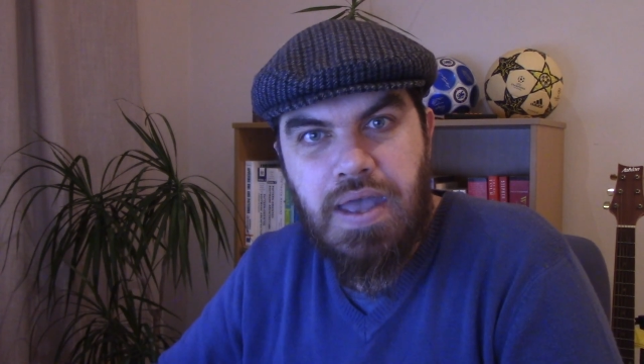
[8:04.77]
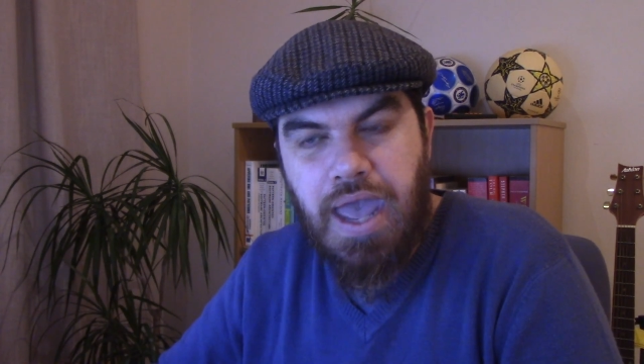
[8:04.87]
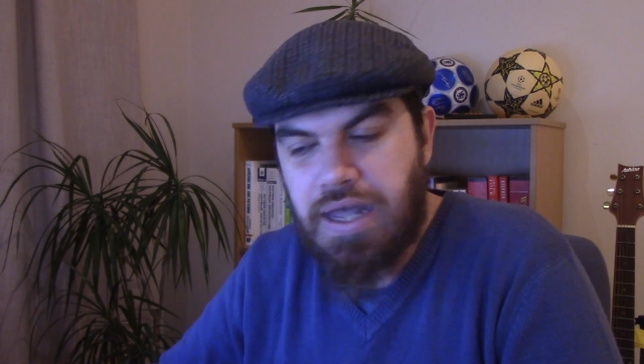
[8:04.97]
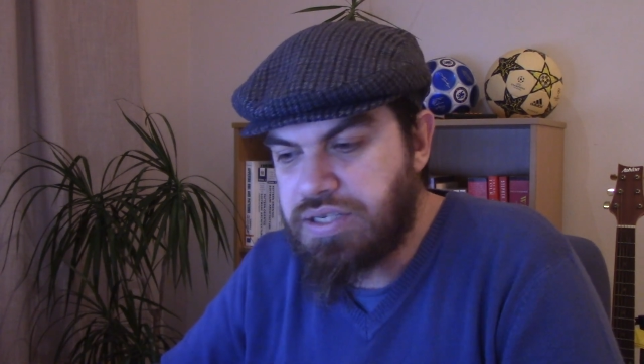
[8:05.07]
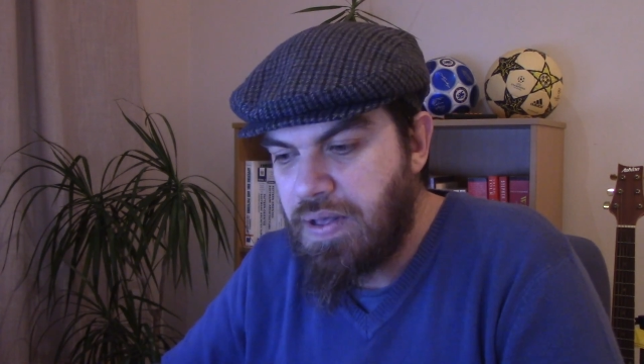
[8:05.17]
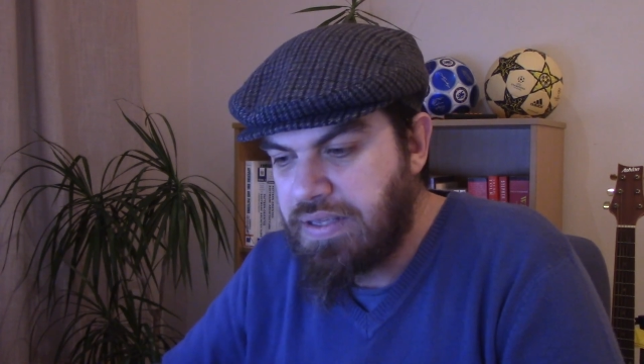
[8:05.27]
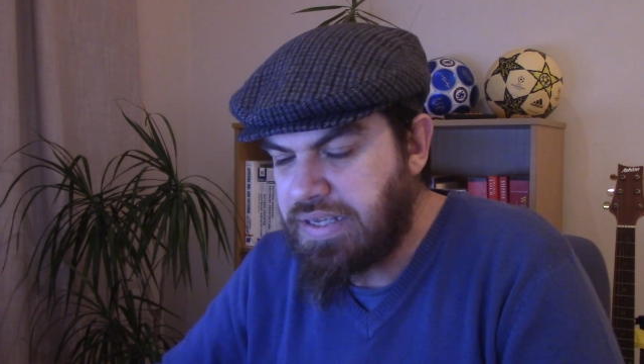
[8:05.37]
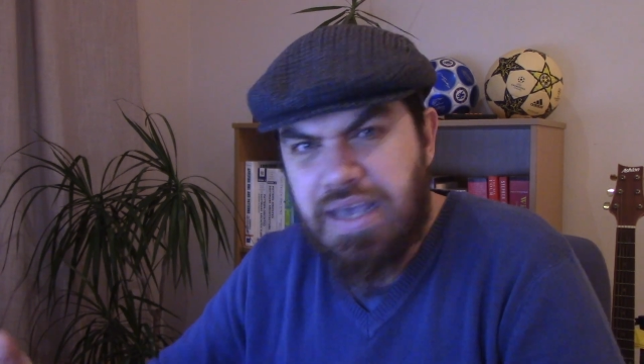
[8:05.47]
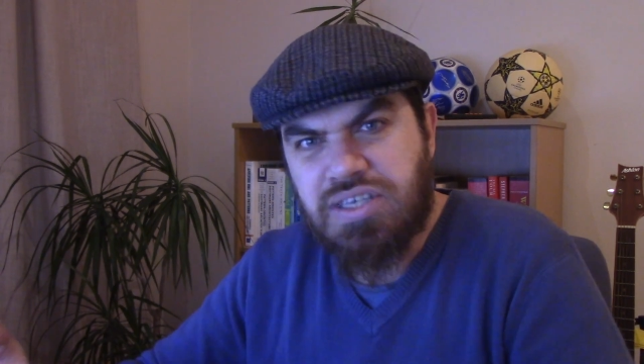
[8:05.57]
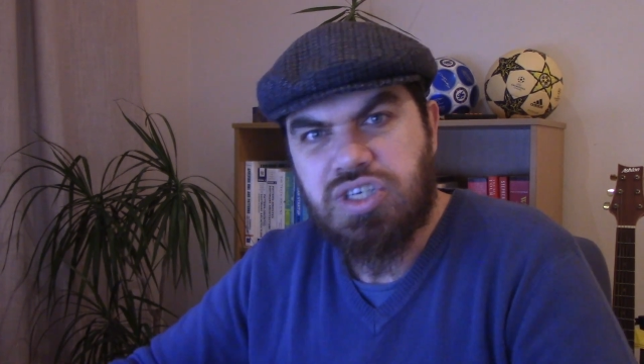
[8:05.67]
And
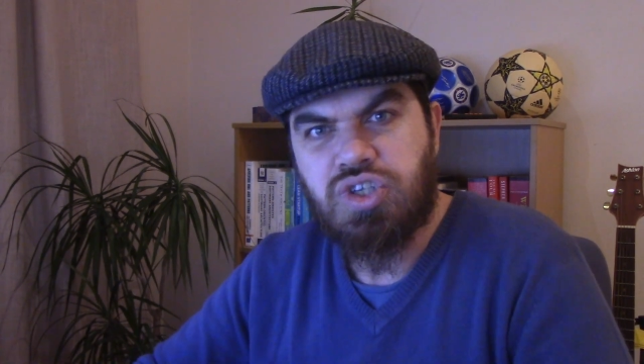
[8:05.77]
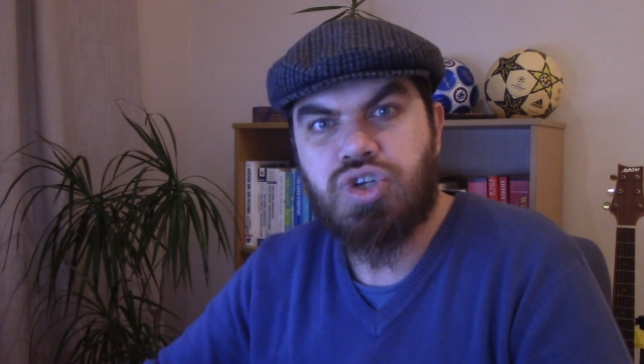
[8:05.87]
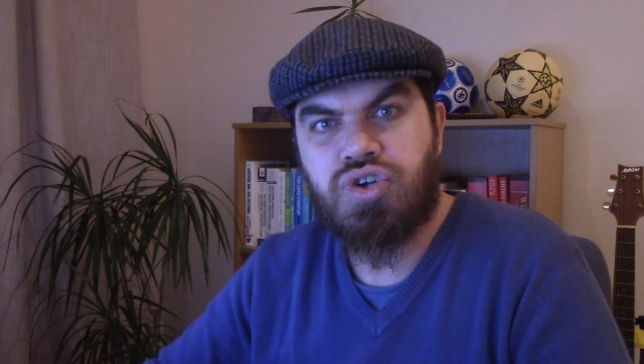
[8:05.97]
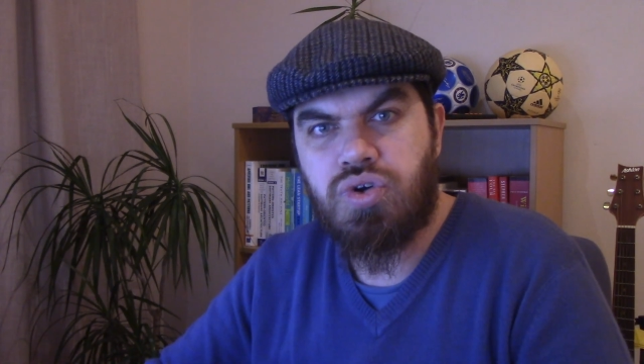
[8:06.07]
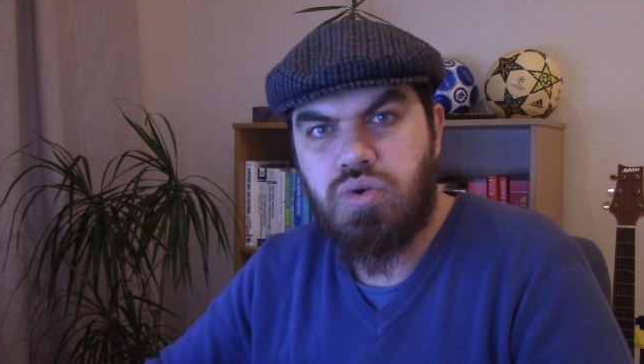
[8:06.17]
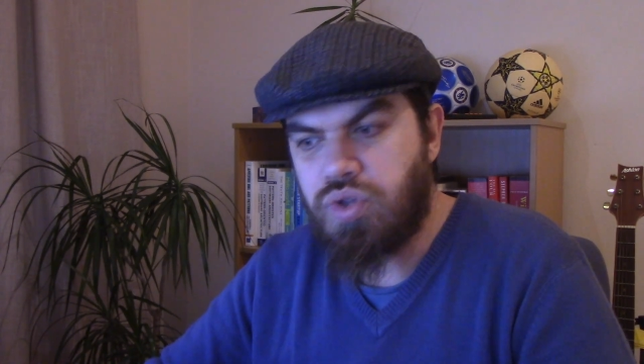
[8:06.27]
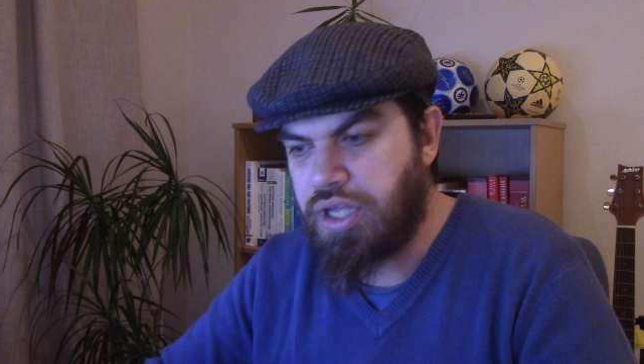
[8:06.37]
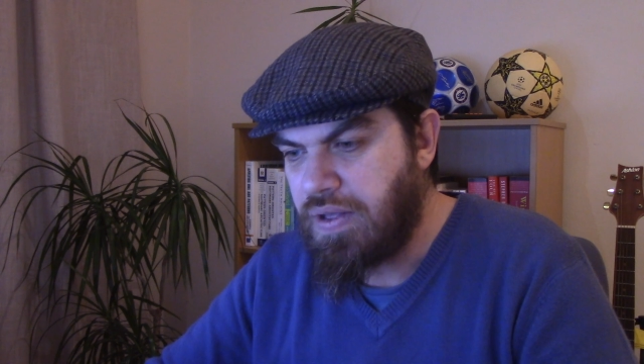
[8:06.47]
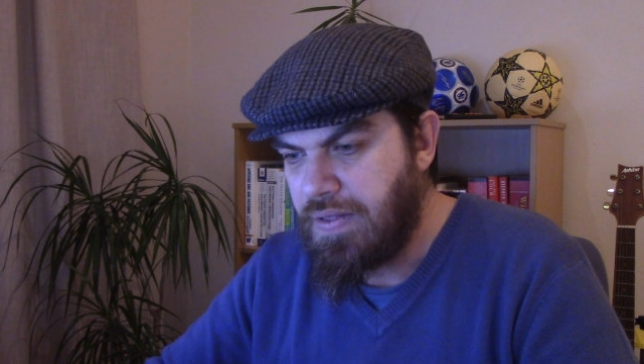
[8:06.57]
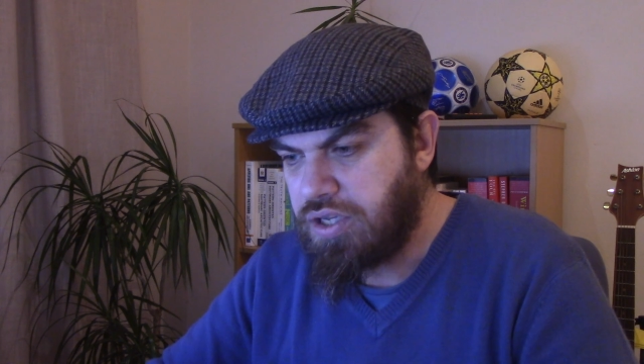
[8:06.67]
yes, it's true
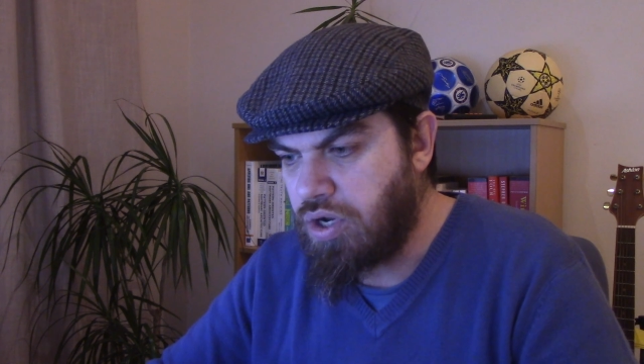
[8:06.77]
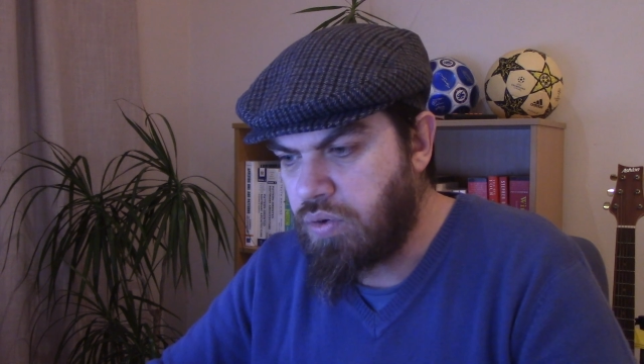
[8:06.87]
that